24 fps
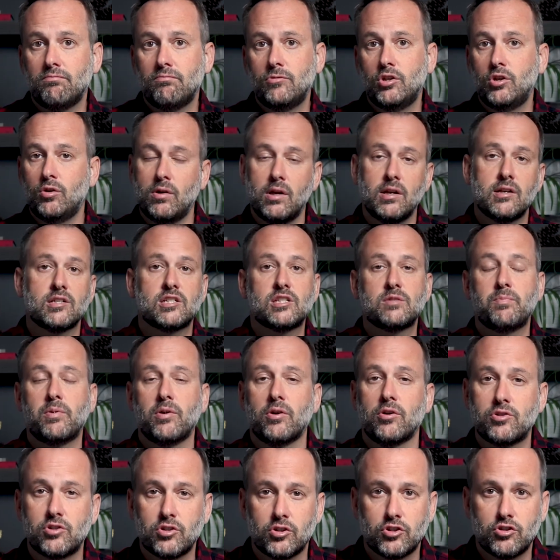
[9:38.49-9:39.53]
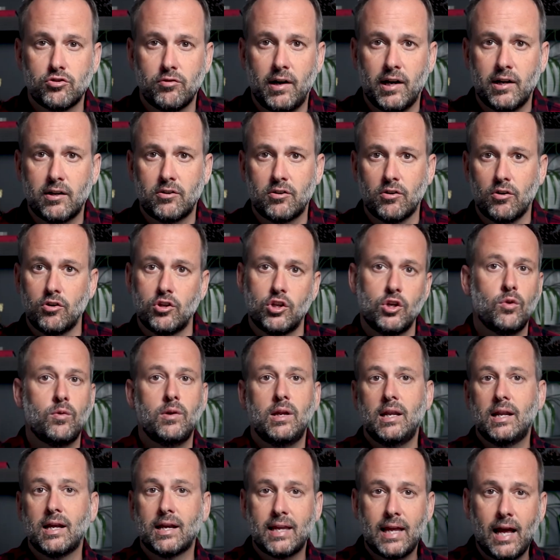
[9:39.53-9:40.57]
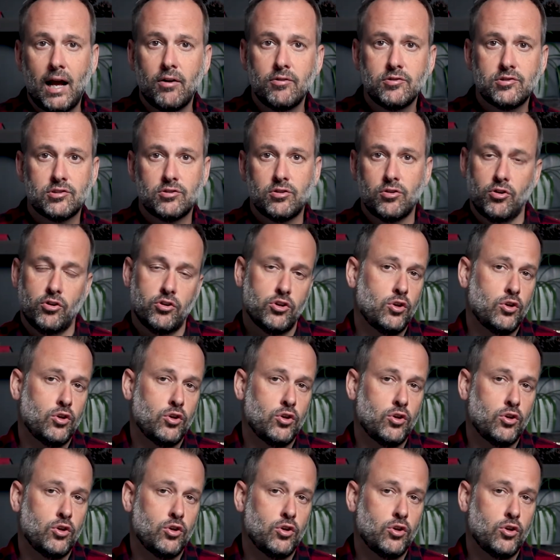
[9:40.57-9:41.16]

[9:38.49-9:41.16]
You need a spiritual director. You need a counselor.